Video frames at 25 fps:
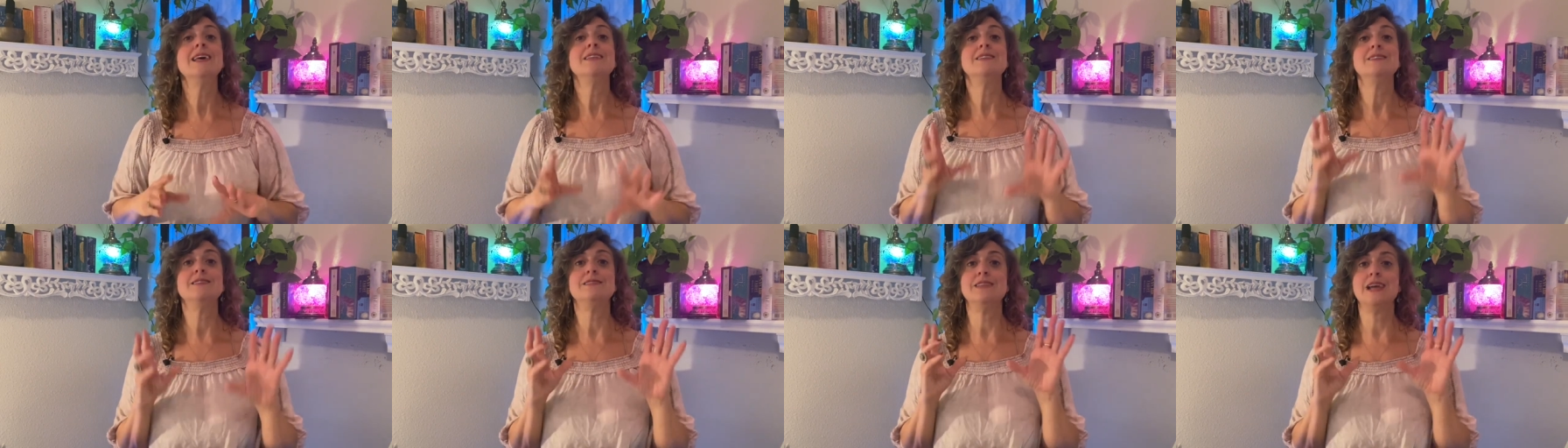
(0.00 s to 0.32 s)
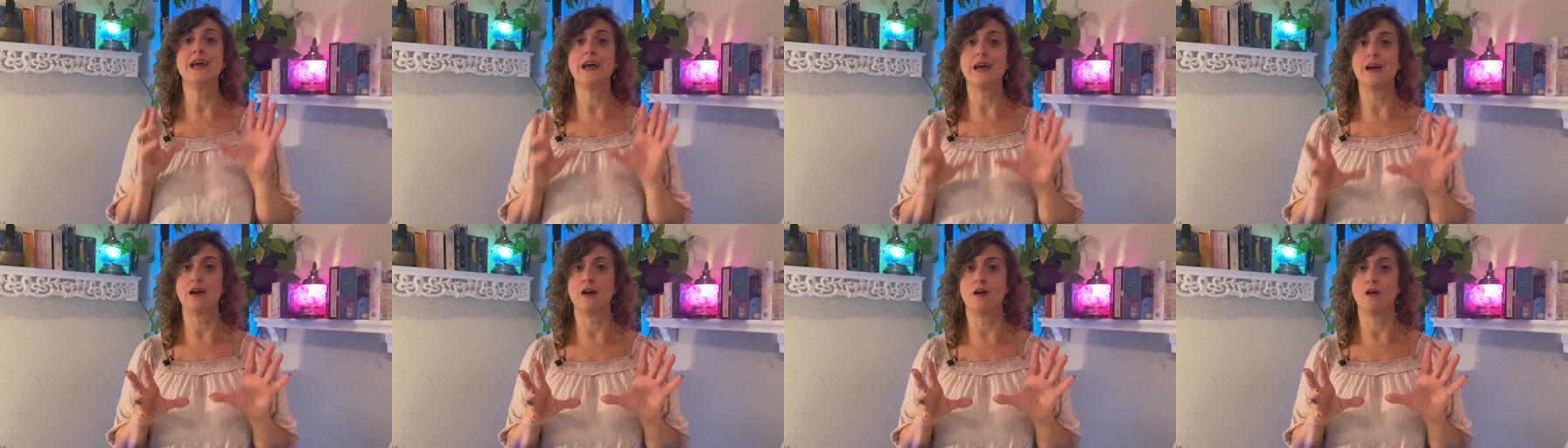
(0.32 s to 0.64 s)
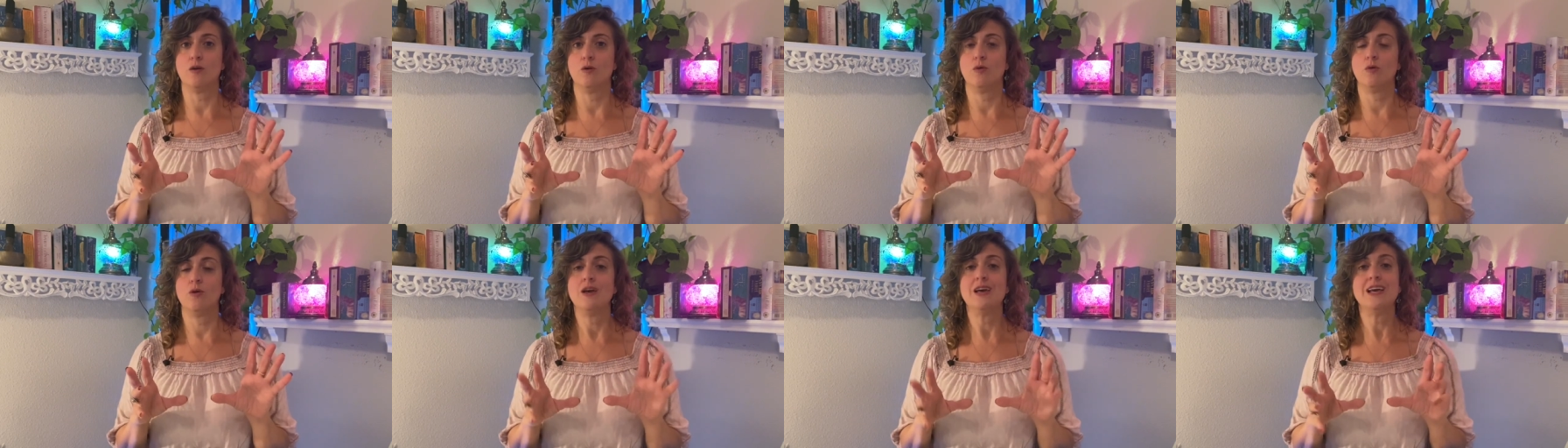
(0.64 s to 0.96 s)

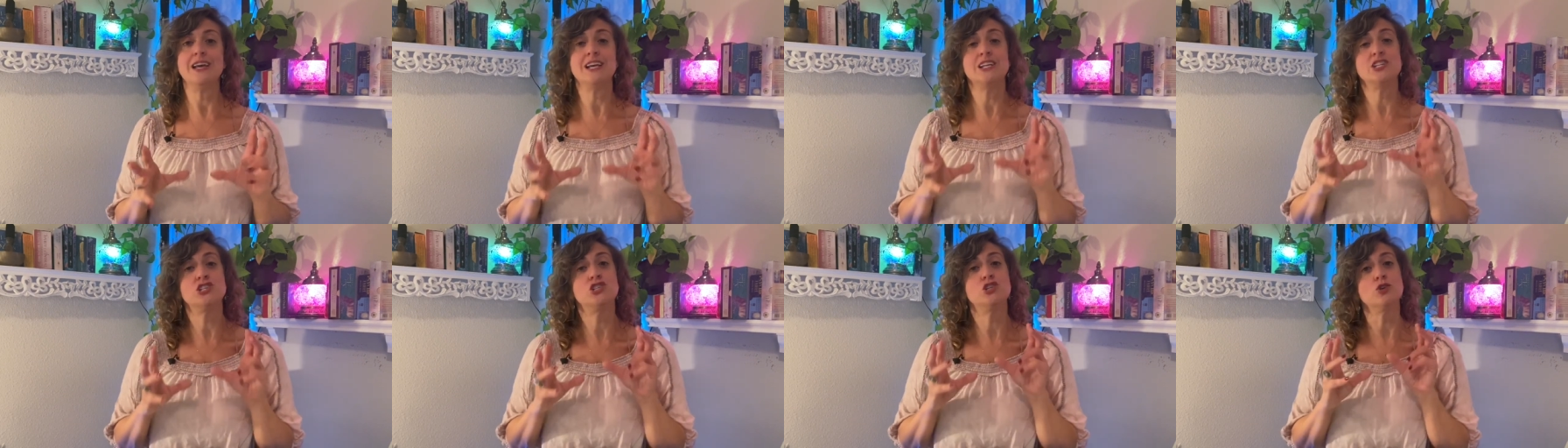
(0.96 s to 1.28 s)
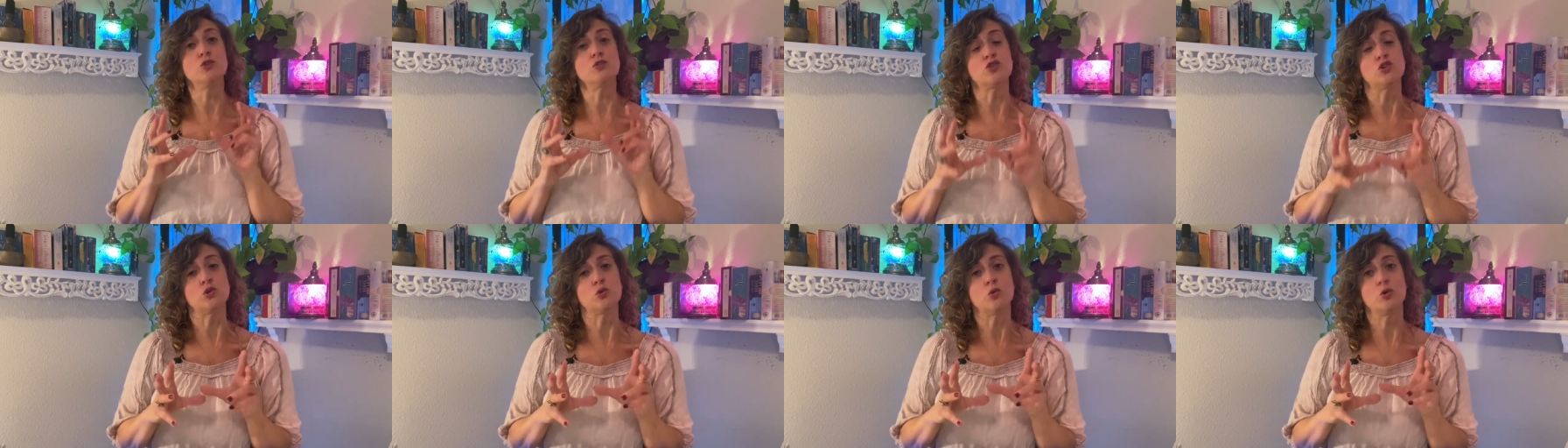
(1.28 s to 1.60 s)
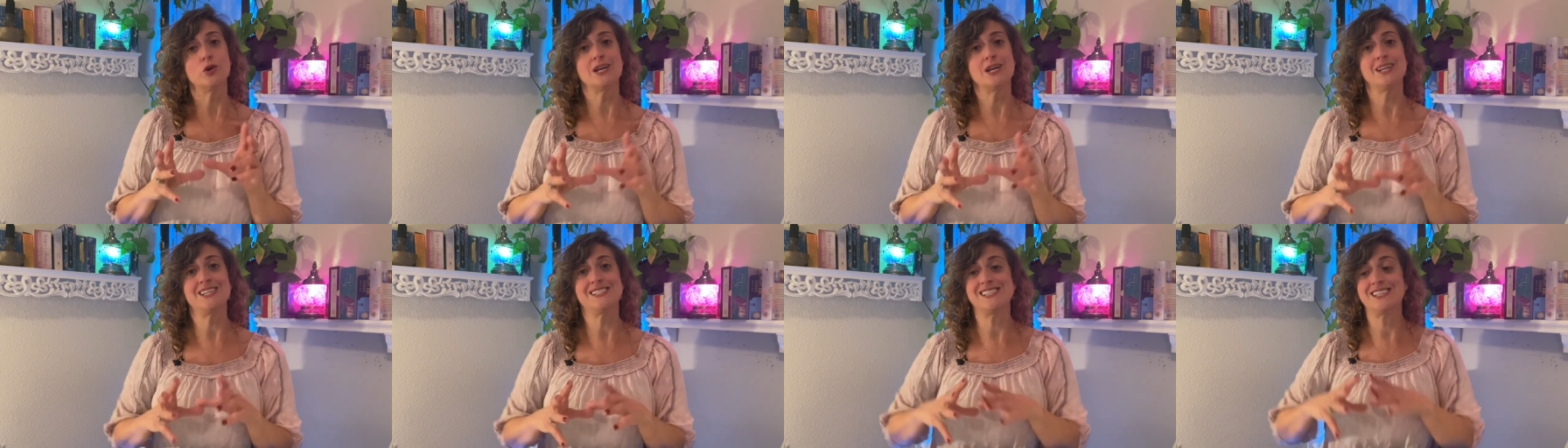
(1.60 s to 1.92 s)
Now, it's your
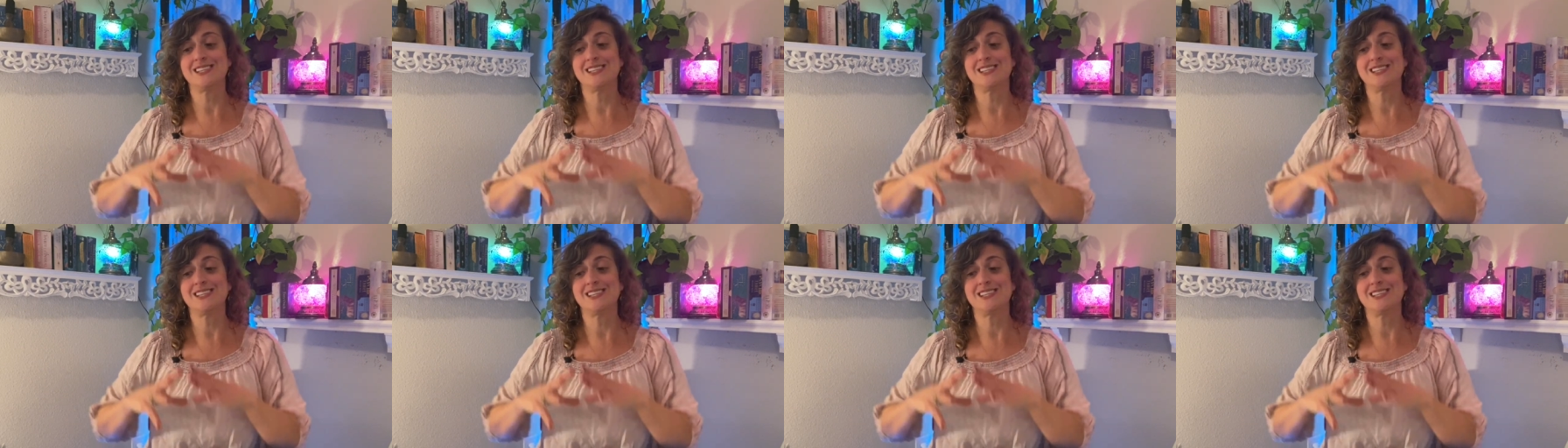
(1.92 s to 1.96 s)
choice.